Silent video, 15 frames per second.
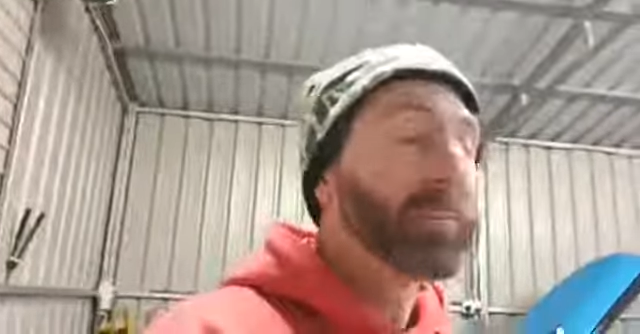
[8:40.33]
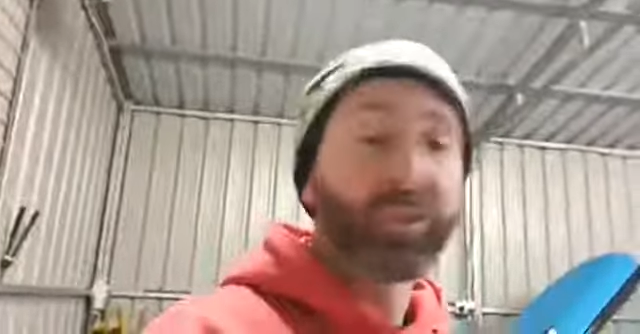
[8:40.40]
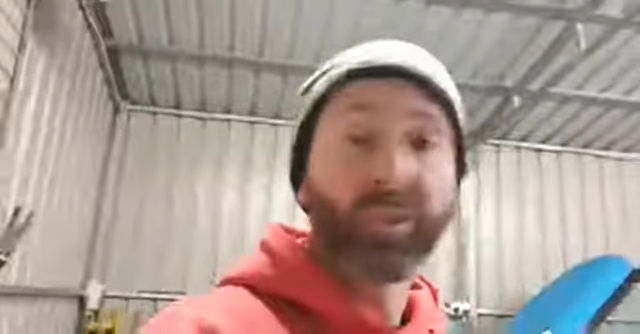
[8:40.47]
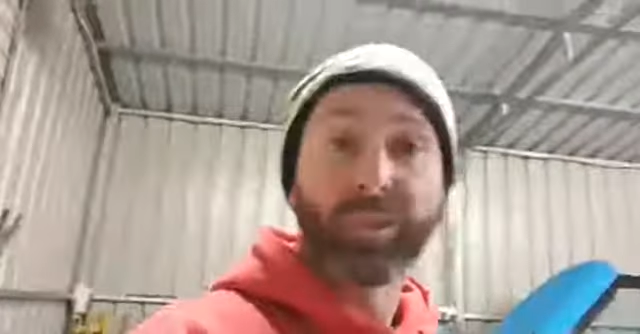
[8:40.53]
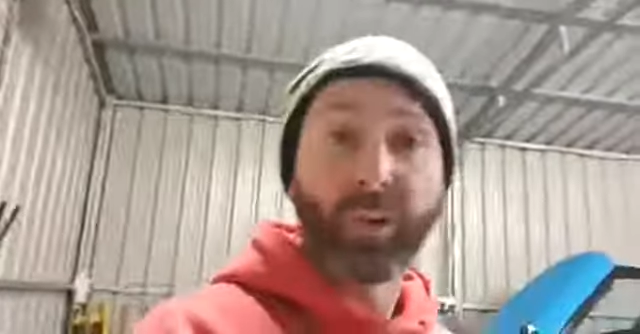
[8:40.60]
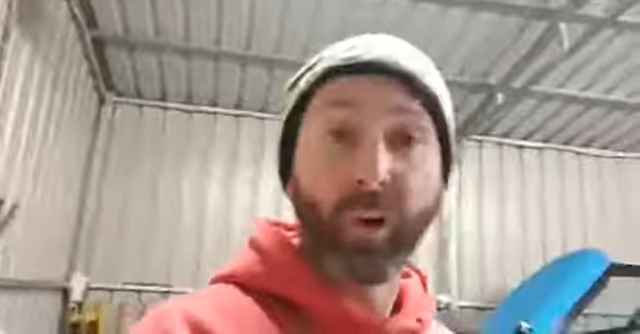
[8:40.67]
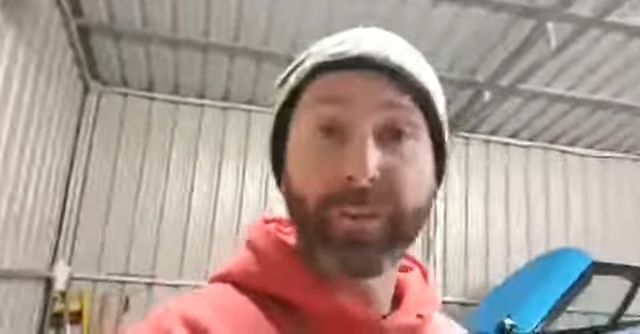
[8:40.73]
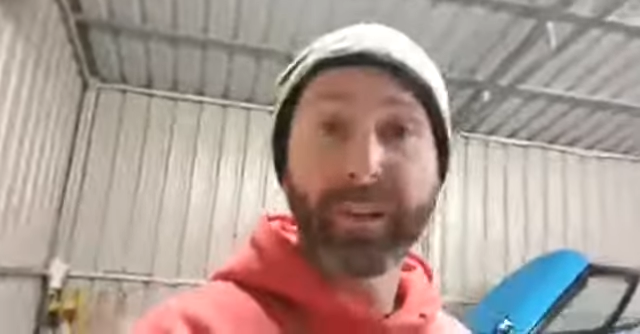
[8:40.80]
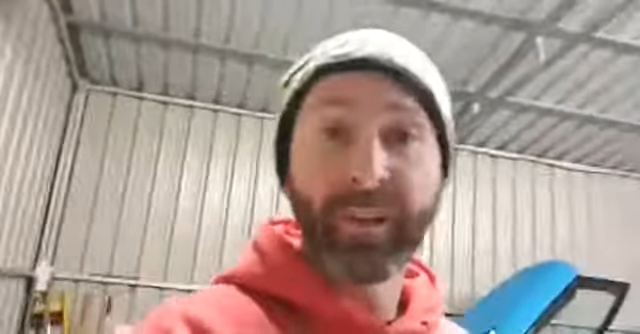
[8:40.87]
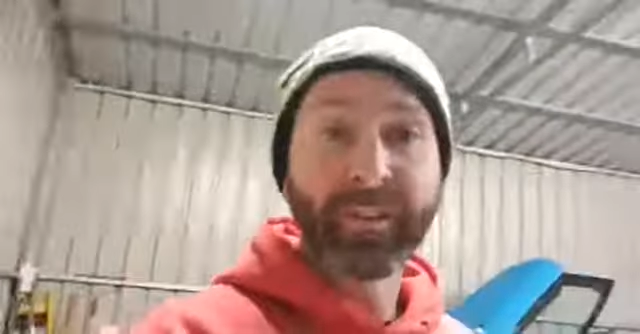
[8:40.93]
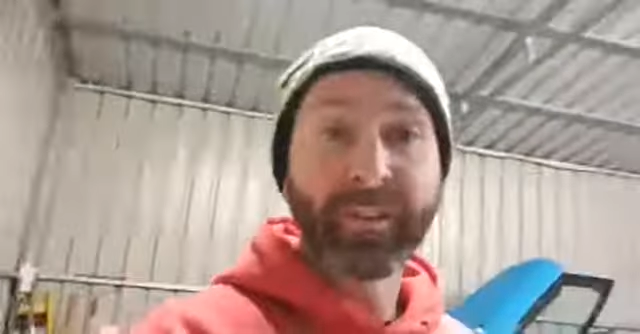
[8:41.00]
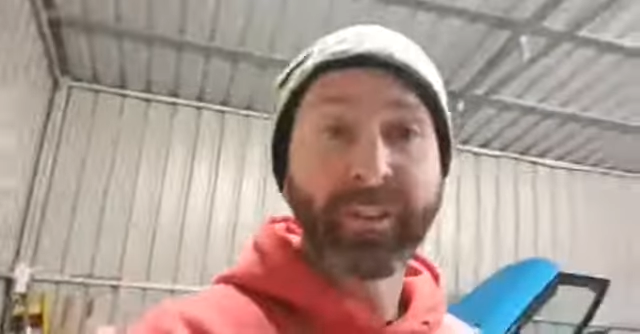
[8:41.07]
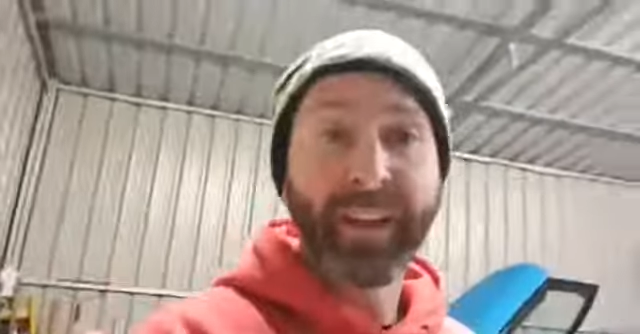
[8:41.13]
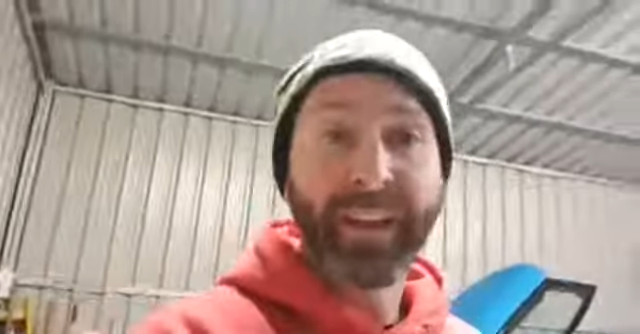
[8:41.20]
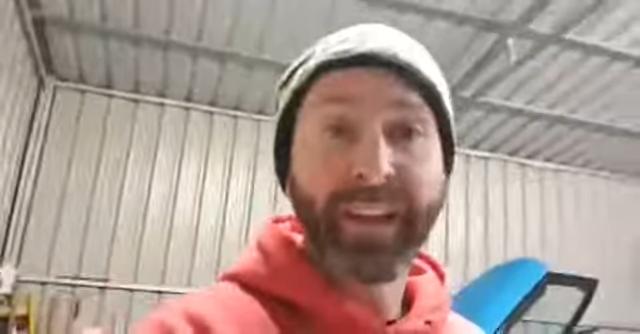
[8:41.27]
just a short
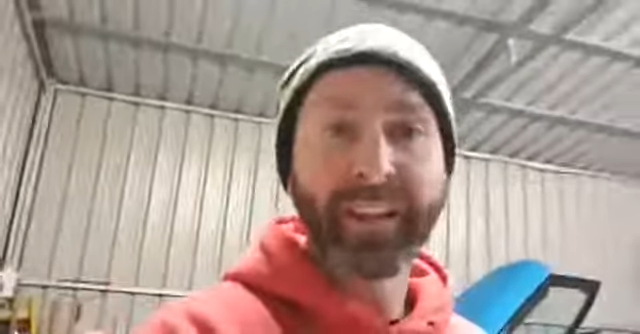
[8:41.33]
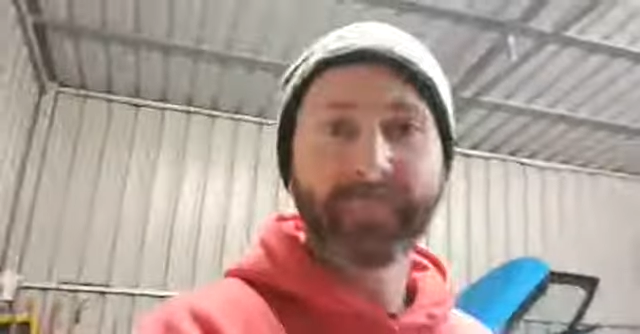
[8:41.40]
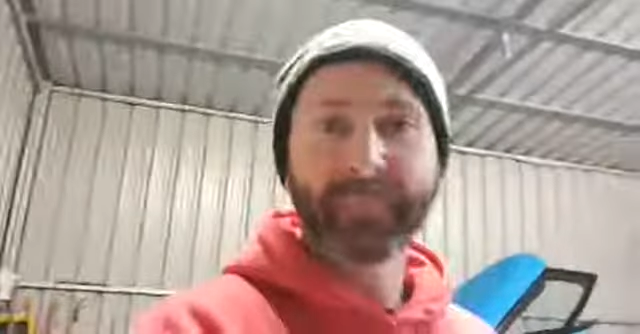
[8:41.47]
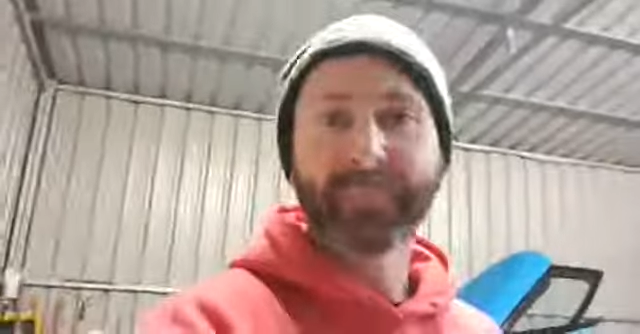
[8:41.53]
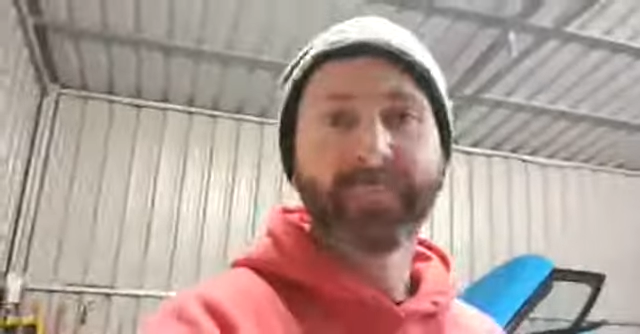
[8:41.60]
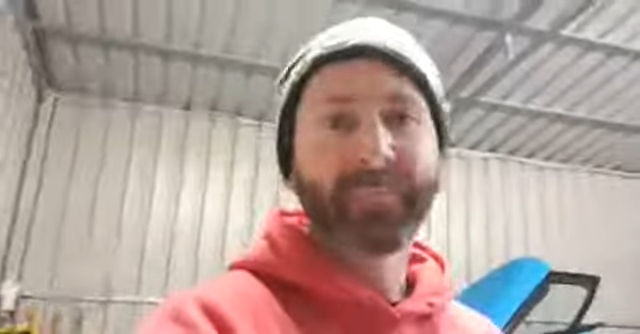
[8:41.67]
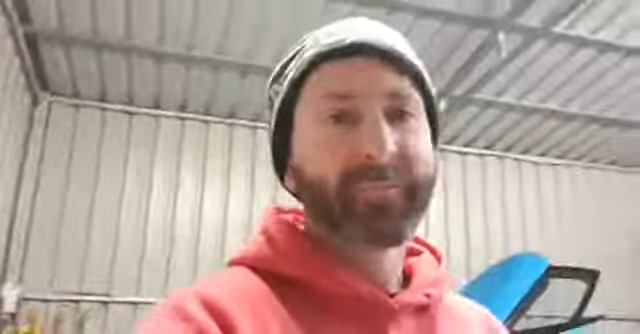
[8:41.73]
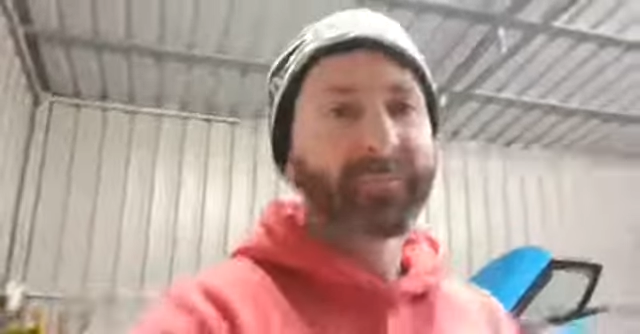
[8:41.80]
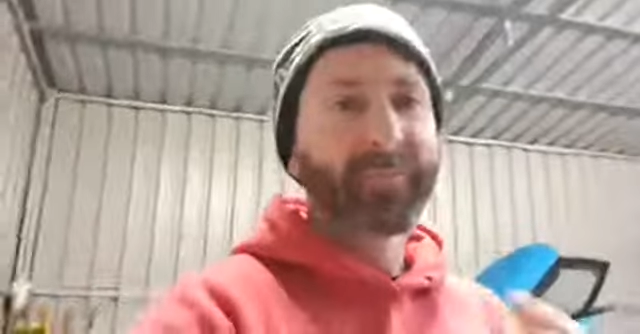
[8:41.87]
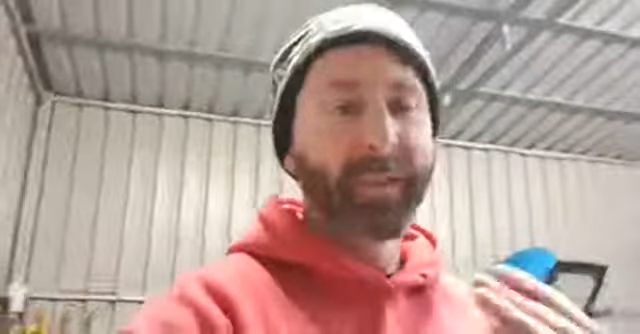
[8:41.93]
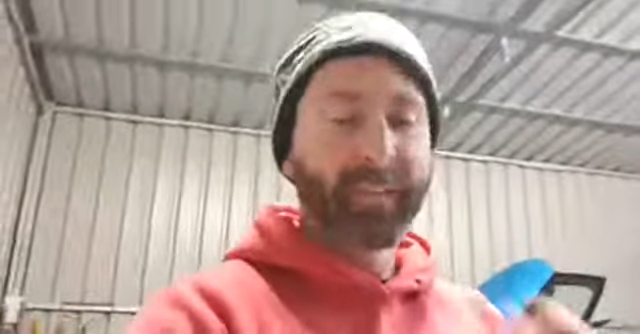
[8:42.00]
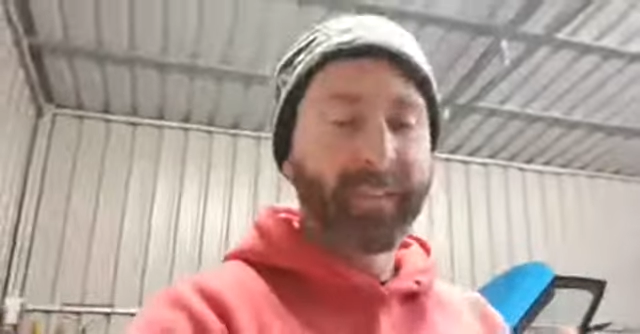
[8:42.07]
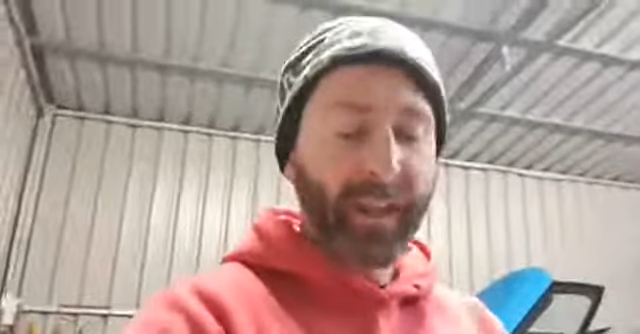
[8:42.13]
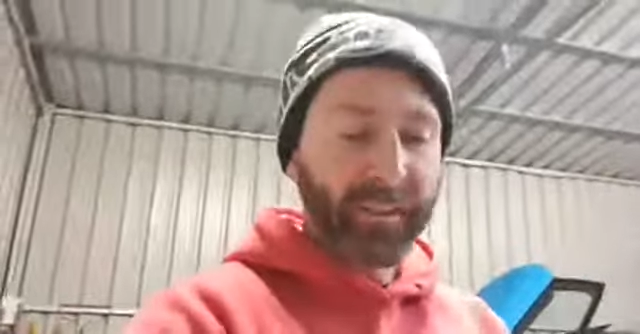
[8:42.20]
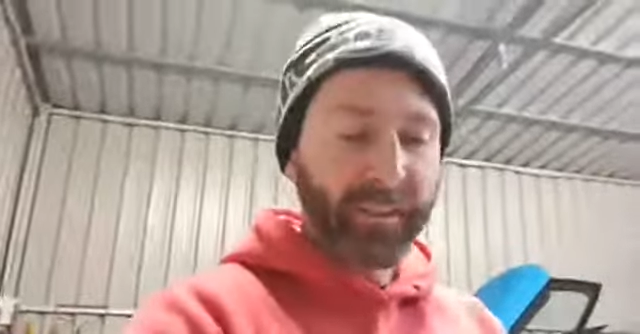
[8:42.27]
video today.
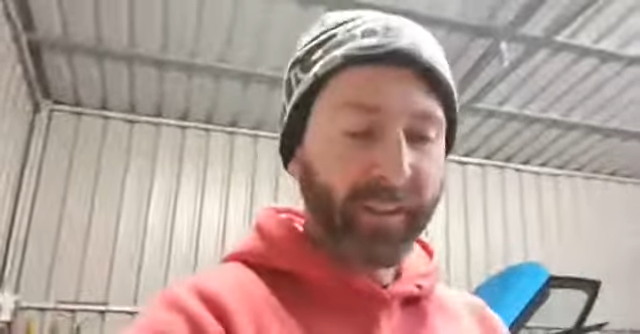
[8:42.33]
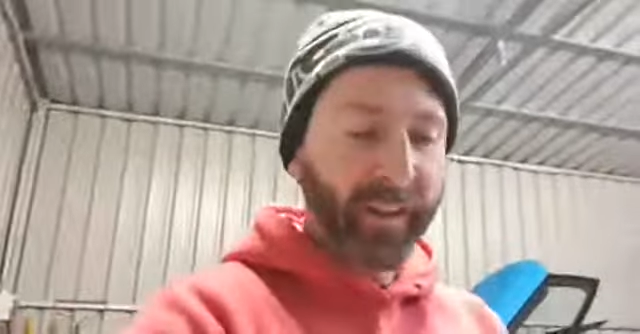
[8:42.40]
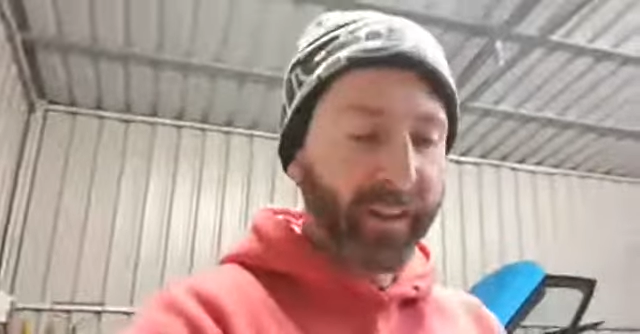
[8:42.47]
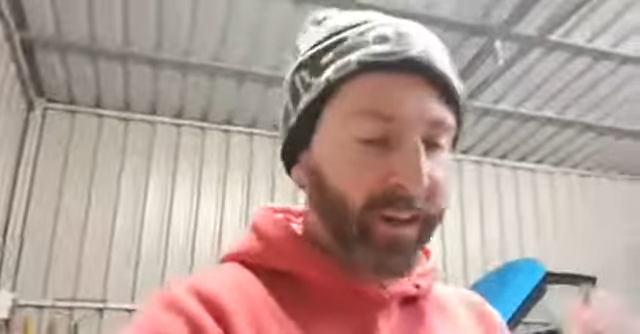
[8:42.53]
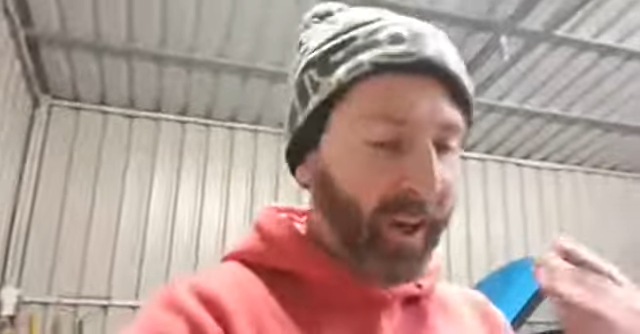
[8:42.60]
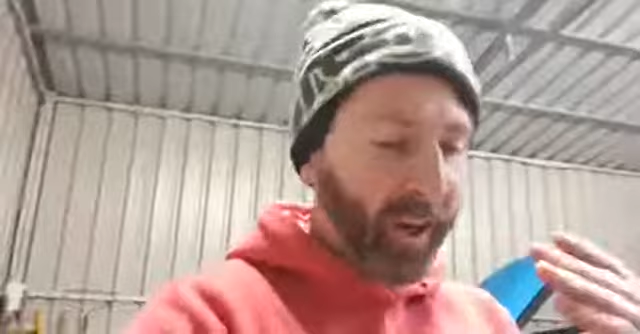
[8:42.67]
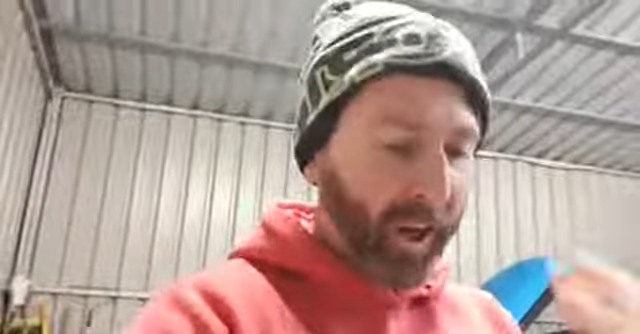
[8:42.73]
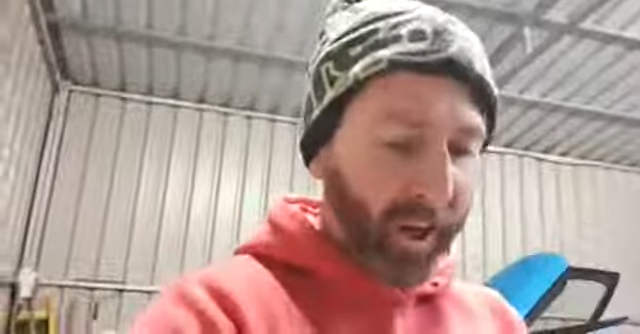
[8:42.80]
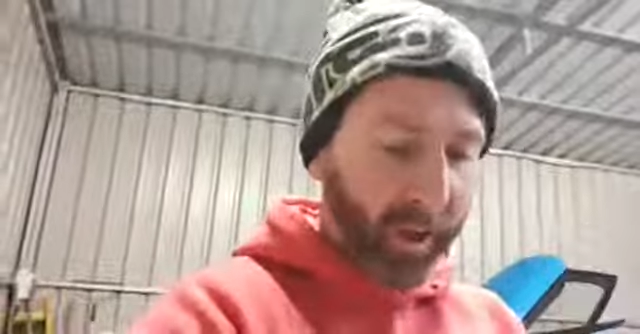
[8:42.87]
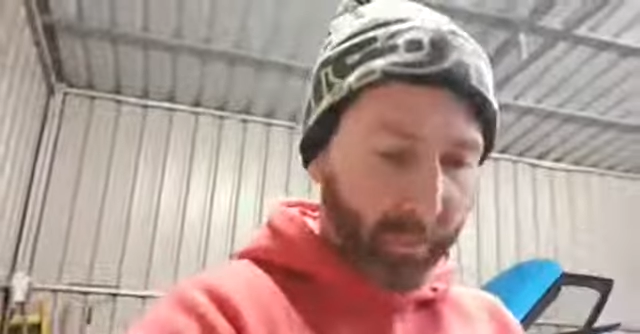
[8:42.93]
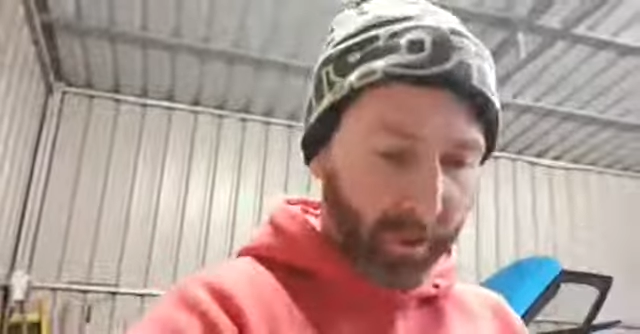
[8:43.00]
That's it.